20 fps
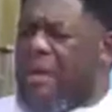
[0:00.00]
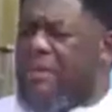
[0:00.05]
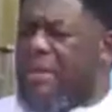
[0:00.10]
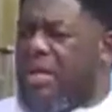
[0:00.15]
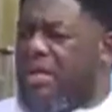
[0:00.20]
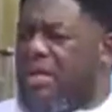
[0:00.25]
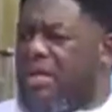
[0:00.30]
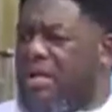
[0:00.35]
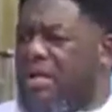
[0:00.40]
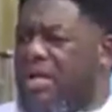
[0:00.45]

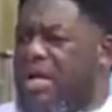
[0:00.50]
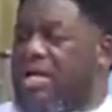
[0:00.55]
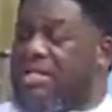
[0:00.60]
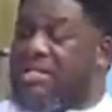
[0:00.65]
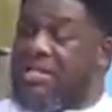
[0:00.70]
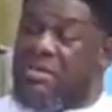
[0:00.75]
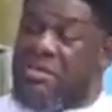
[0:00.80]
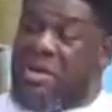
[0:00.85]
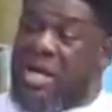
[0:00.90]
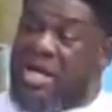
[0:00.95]
Abe,
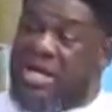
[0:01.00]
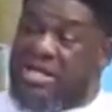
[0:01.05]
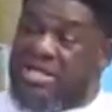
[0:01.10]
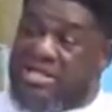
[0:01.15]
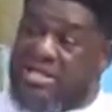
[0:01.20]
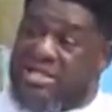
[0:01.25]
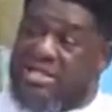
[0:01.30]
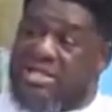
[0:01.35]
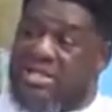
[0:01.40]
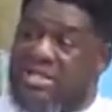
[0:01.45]
Asema
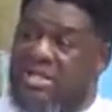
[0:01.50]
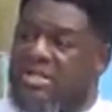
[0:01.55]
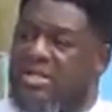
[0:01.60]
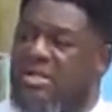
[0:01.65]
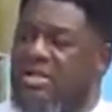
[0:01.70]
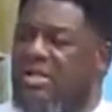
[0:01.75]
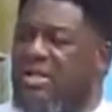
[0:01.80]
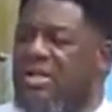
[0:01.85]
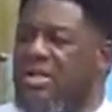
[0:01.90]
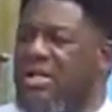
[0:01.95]

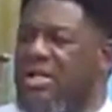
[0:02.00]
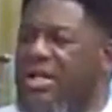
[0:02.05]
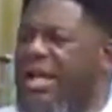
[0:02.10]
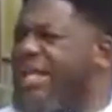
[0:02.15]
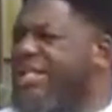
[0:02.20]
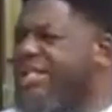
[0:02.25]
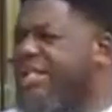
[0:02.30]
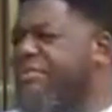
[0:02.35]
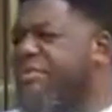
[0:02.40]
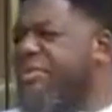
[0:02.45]

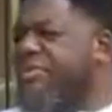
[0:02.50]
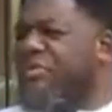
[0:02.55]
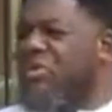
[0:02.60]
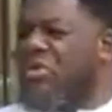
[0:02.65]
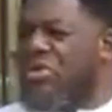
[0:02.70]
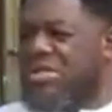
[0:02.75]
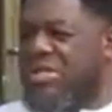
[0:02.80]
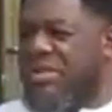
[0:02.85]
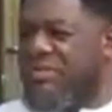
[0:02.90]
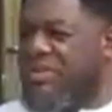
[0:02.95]
AC
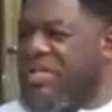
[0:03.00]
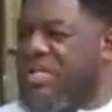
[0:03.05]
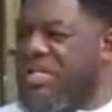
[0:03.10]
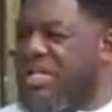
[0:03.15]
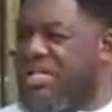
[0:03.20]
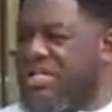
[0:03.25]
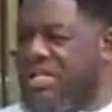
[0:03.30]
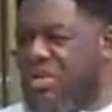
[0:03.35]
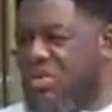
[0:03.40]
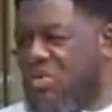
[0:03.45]
before 7
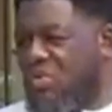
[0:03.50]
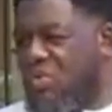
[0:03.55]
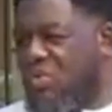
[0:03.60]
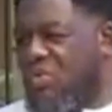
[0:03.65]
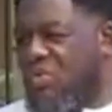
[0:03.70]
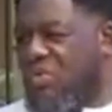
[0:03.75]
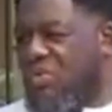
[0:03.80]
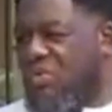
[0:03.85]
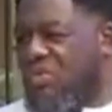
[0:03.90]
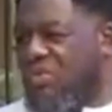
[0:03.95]
years ago.